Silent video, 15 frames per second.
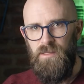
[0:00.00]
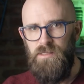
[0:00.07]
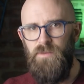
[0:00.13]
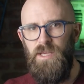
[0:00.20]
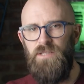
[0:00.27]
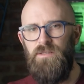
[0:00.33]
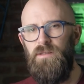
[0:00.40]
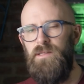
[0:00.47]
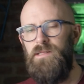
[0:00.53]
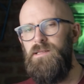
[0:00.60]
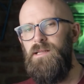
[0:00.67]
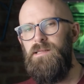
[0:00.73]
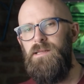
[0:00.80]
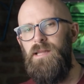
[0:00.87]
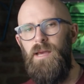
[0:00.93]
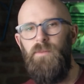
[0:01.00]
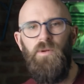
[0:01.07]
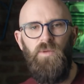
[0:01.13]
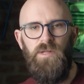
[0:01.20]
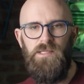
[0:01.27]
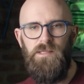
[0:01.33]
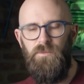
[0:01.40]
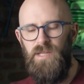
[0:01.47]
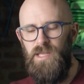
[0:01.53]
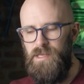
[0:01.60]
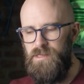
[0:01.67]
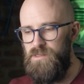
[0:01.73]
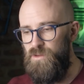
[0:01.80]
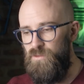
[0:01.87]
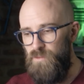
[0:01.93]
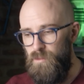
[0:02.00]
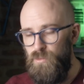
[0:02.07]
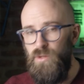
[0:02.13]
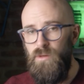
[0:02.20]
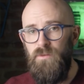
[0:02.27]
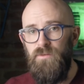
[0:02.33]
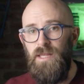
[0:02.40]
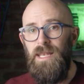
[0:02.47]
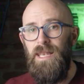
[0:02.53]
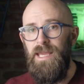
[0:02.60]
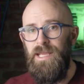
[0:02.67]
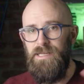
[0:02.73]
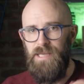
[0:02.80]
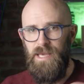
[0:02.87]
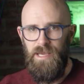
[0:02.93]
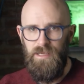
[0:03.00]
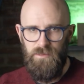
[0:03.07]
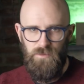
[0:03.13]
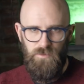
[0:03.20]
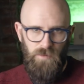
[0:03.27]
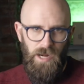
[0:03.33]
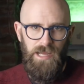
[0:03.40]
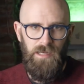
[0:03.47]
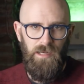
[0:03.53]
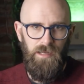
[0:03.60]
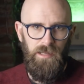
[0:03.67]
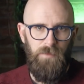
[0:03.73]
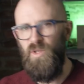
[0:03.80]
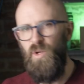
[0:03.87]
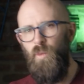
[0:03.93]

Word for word: To make sure this doesn't happen, one simply has to remove the laid eggs regularly.